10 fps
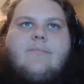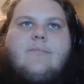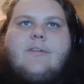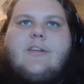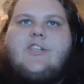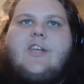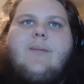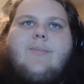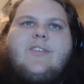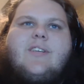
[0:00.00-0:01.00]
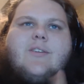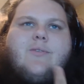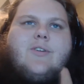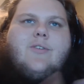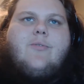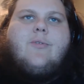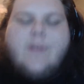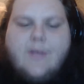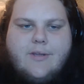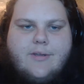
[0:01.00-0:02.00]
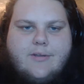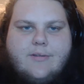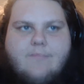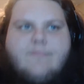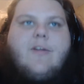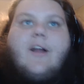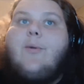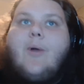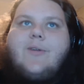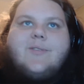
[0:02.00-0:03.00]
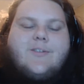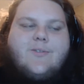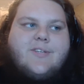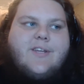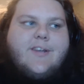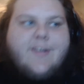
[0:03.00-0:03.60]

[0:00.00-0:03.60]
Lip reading: initiate number 602, for anyone who's interested.